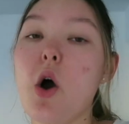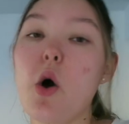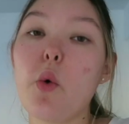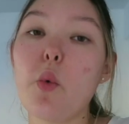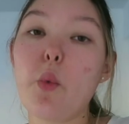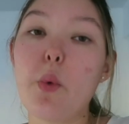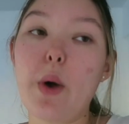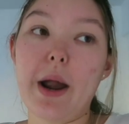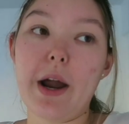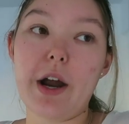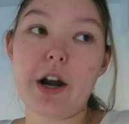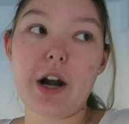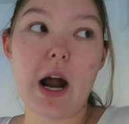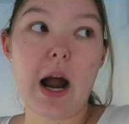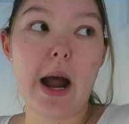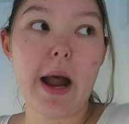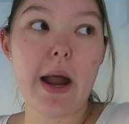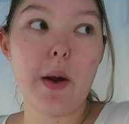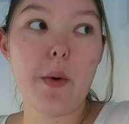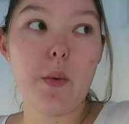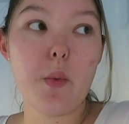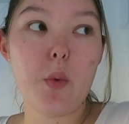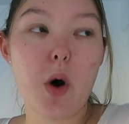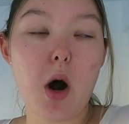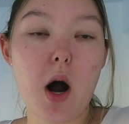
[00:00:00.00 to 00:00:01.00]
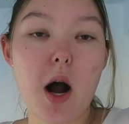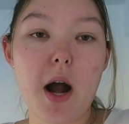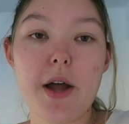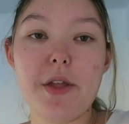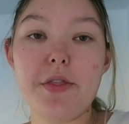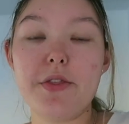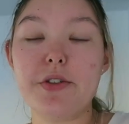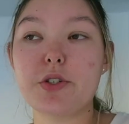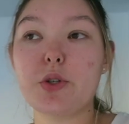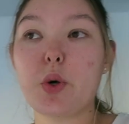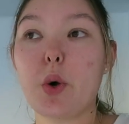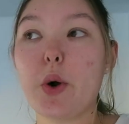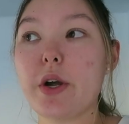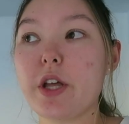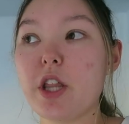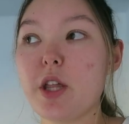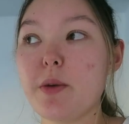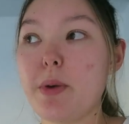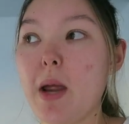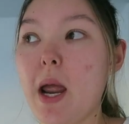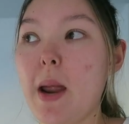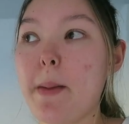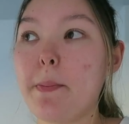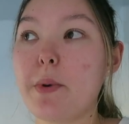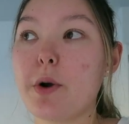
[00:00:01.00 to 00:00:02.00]
where I want the
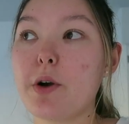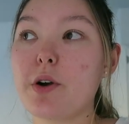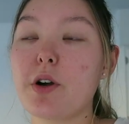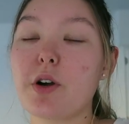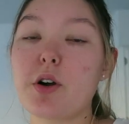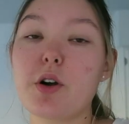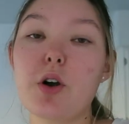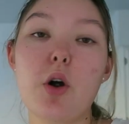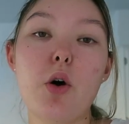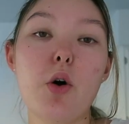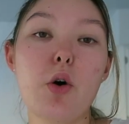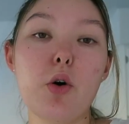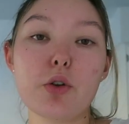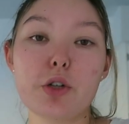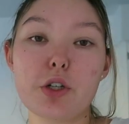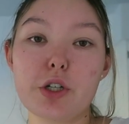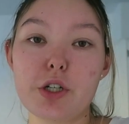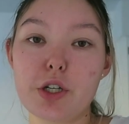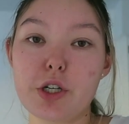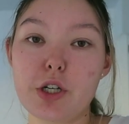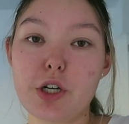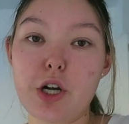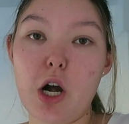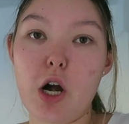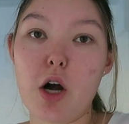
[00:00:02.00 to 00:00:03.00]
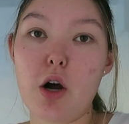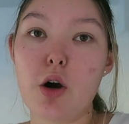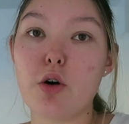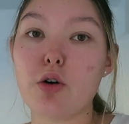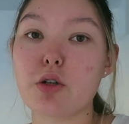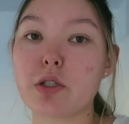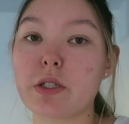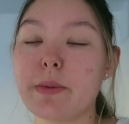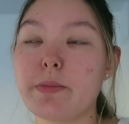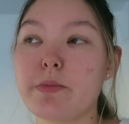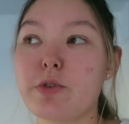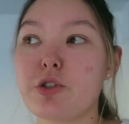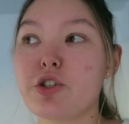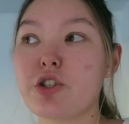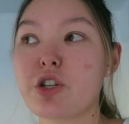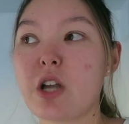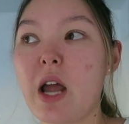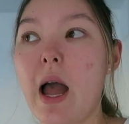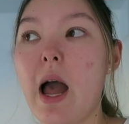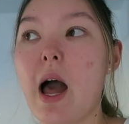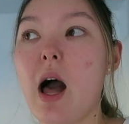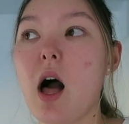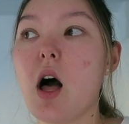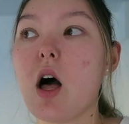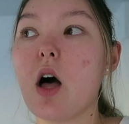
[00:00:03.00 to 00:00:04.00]
toilet paper holder to go, some
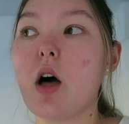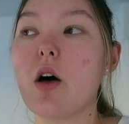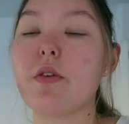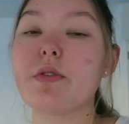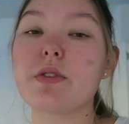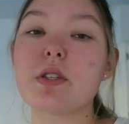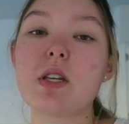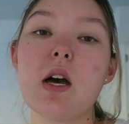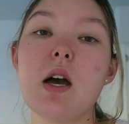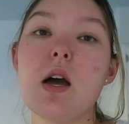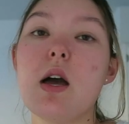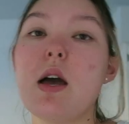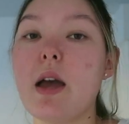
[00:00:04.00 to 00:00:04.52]
shelves,